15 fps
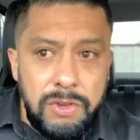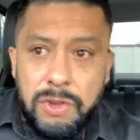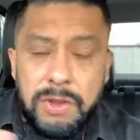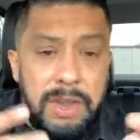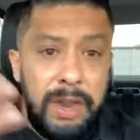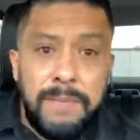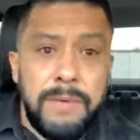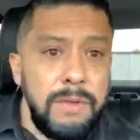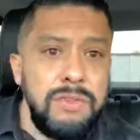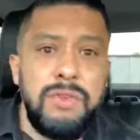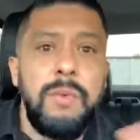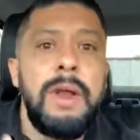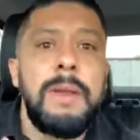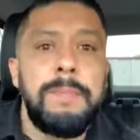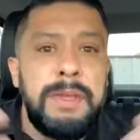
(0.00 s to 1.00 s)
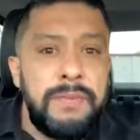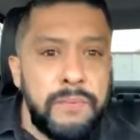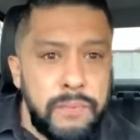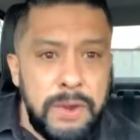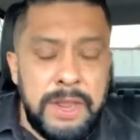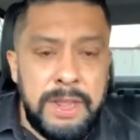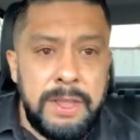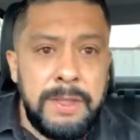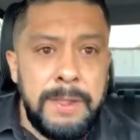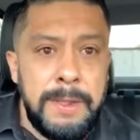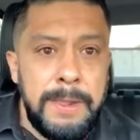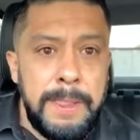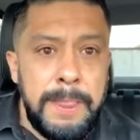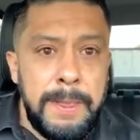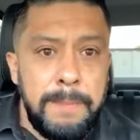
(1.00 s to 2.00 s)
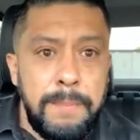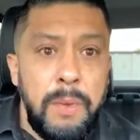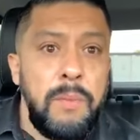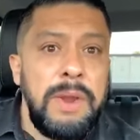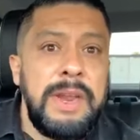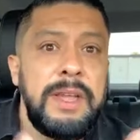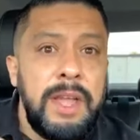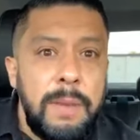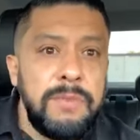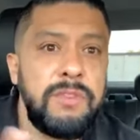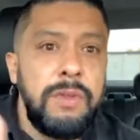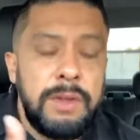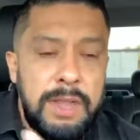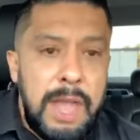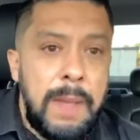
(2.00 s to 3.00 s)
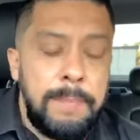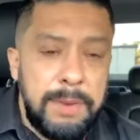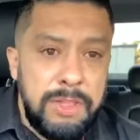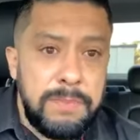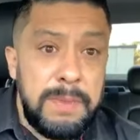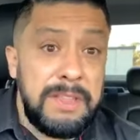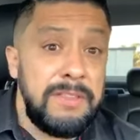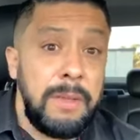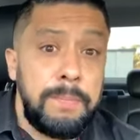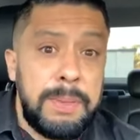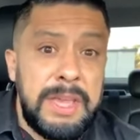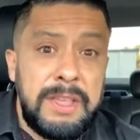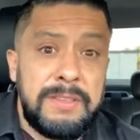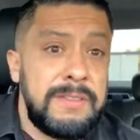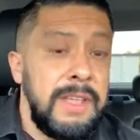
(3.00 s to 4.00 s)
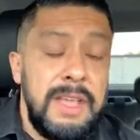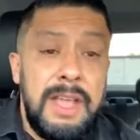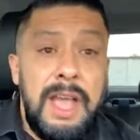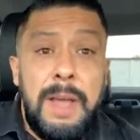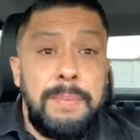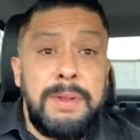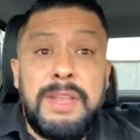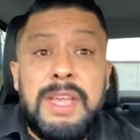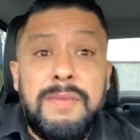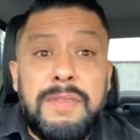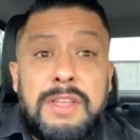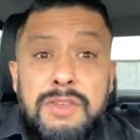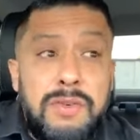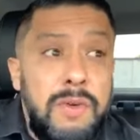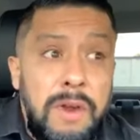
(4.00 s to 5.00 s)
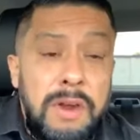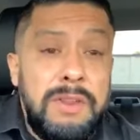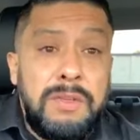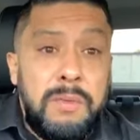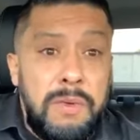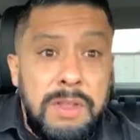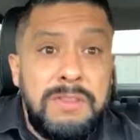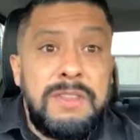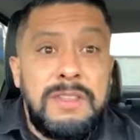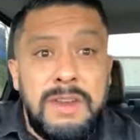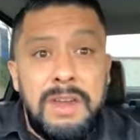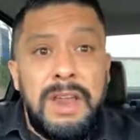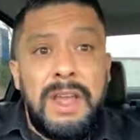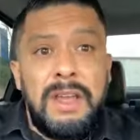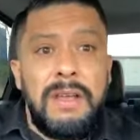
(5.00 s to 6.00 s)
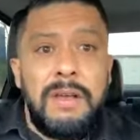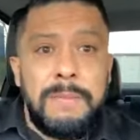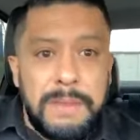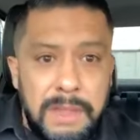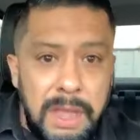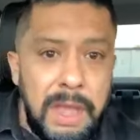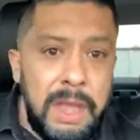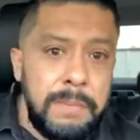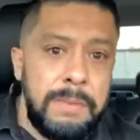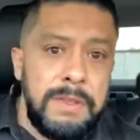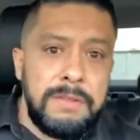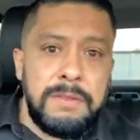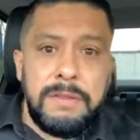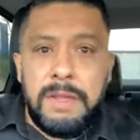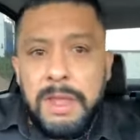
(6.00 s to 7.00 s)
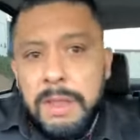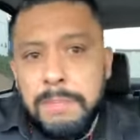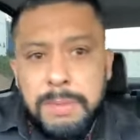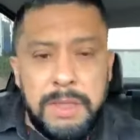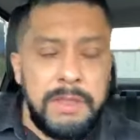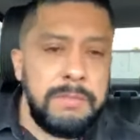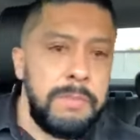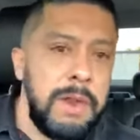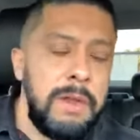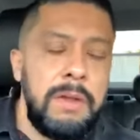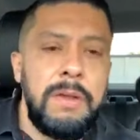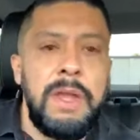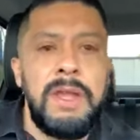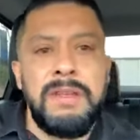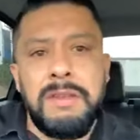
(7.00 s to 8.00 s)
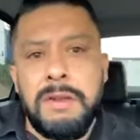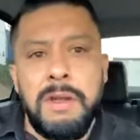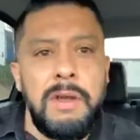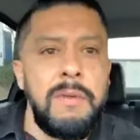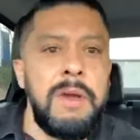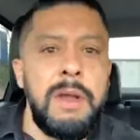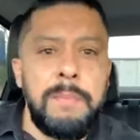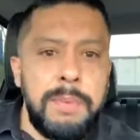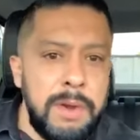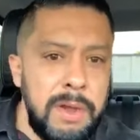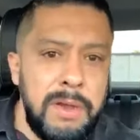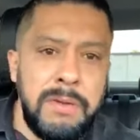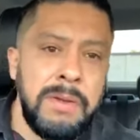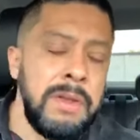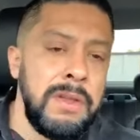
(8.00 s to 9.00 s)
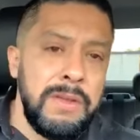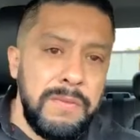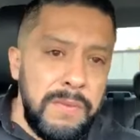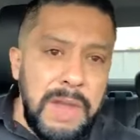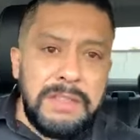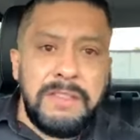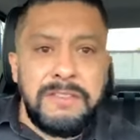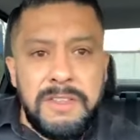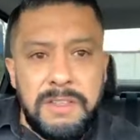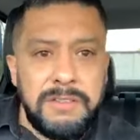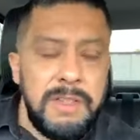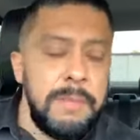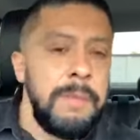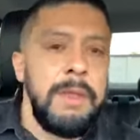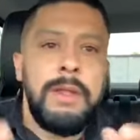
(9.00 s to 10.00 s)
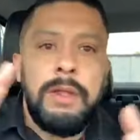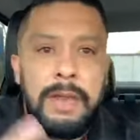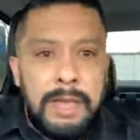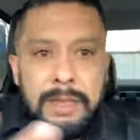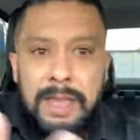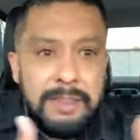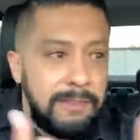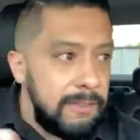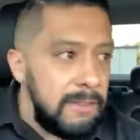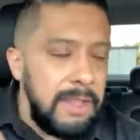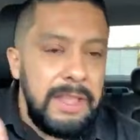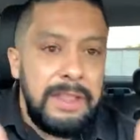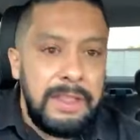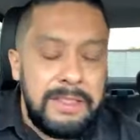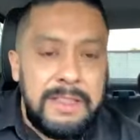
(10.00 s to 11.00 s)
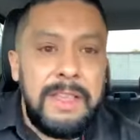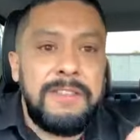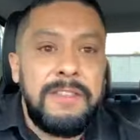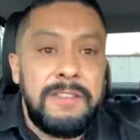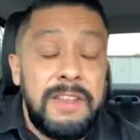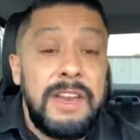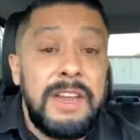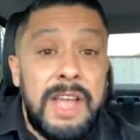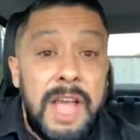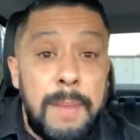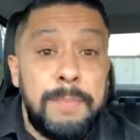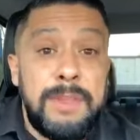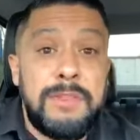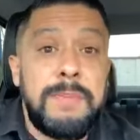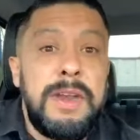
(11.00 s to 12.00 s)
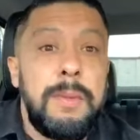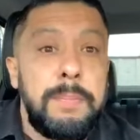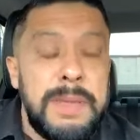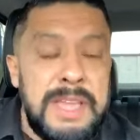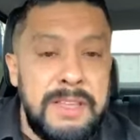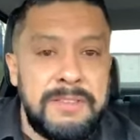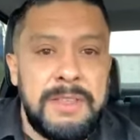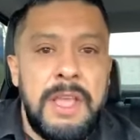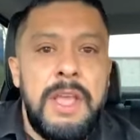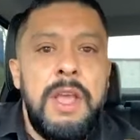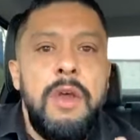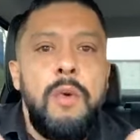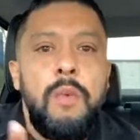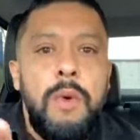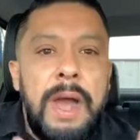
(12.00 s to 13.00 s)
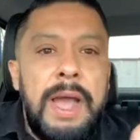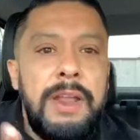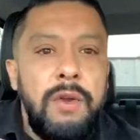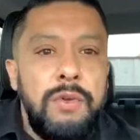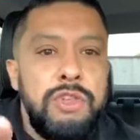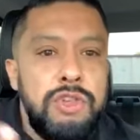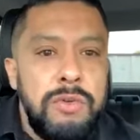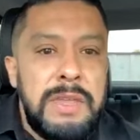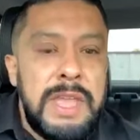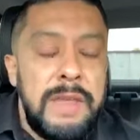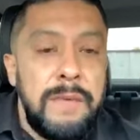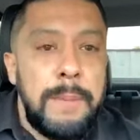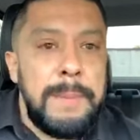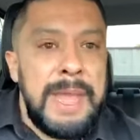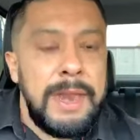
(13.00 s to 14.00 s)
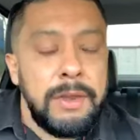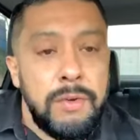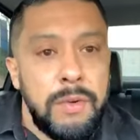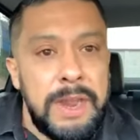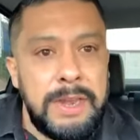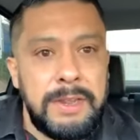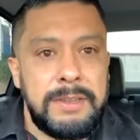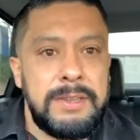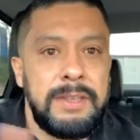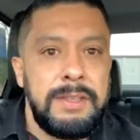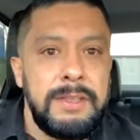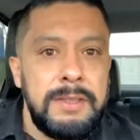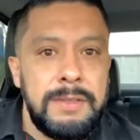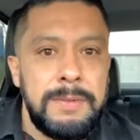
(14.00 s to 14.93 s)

You're liberal. You want to be free. But when it comes to accomplishments of peace, I believe that you are the ones that they're like, oh my God, peace, peace, bro. Hey, you know what, bro? Fight the system. Like, this is an accomplishment of peace. Why don't you give a man credit?